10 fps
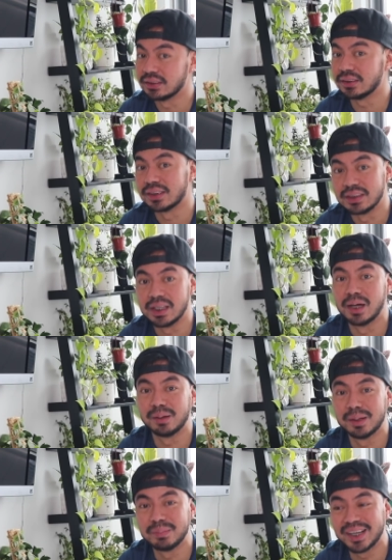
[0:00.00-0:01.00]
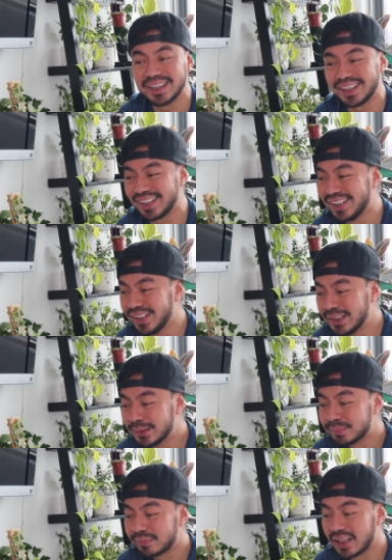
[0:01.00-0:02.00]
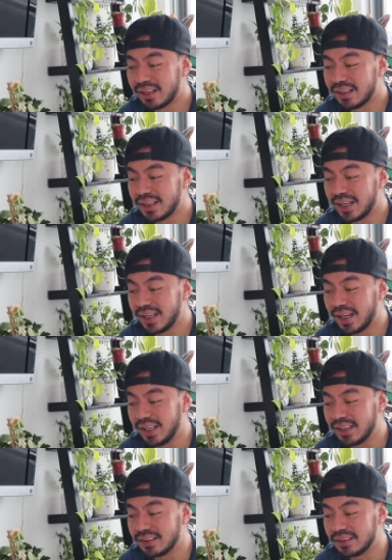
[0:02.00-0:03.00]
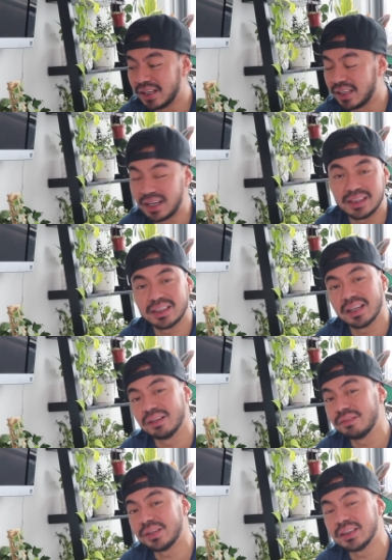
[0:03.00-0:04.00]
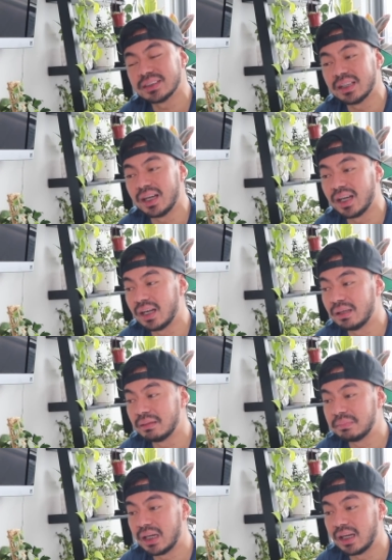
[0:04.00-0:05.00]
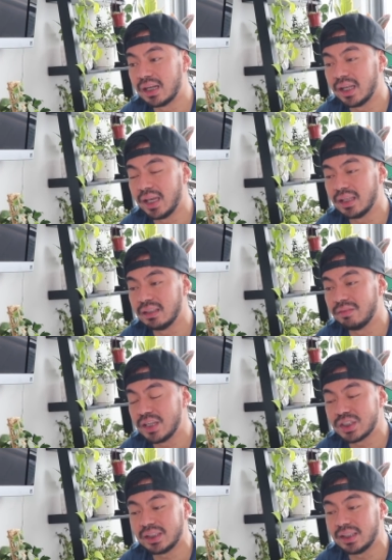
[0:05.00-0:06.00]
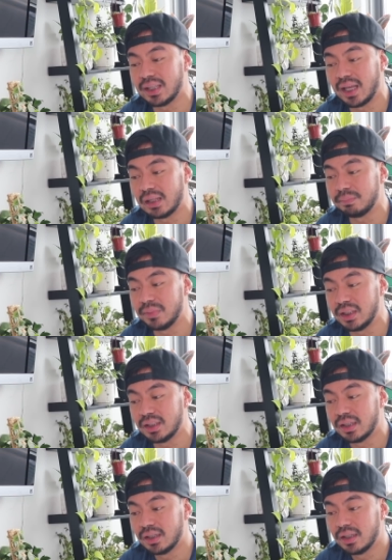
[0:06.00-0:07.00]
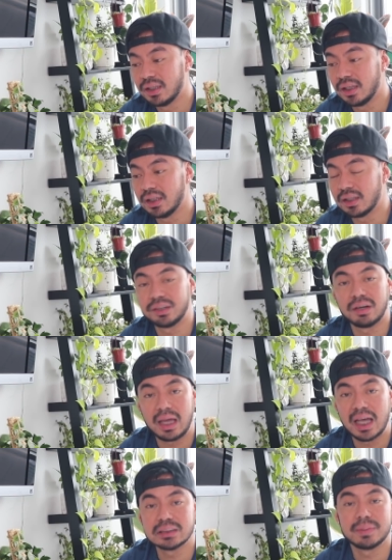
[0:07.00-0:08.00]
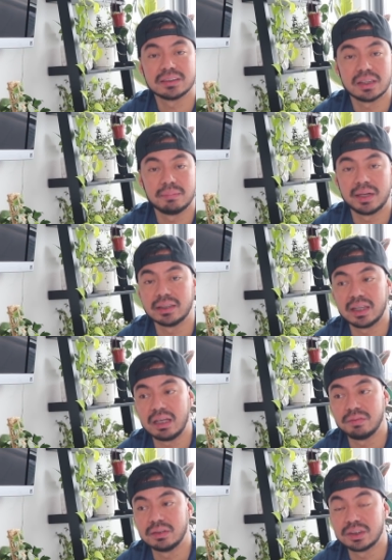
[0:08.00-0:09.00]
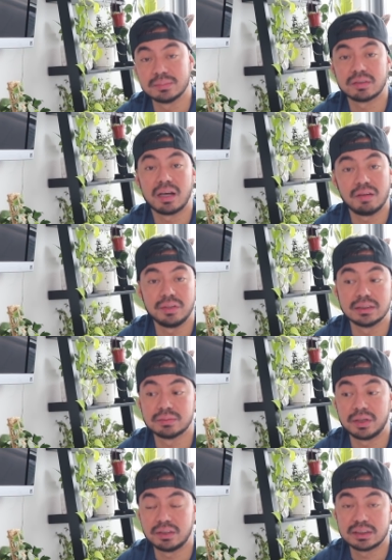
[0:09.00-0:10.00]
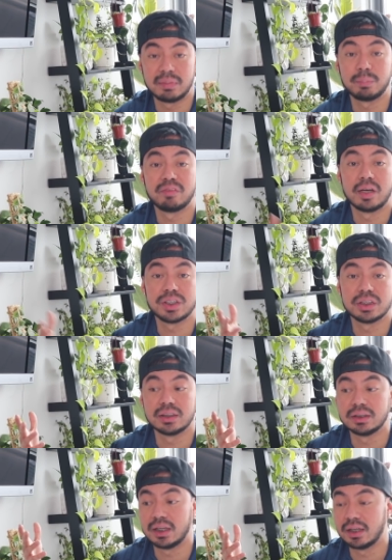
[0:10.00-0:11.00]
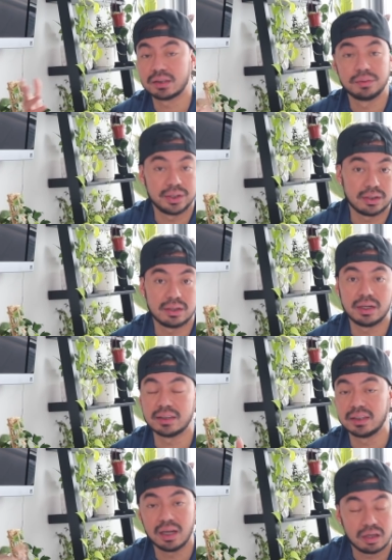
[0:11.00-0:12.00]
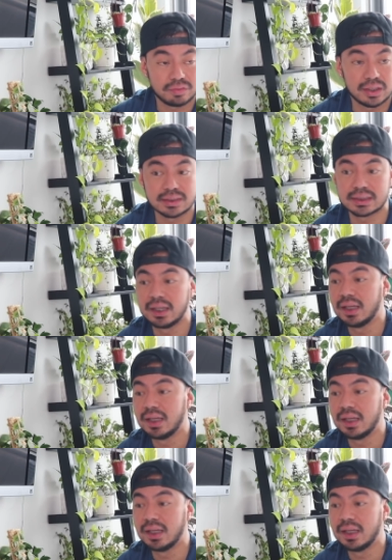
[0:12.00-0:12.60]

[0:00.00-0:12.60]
you know, but uh, uh, I, I, I kind of got over it. Uh, uh, and eventually it helped me in other aspects of my life in terms of confidence, whether it's in my professional uh, career at the office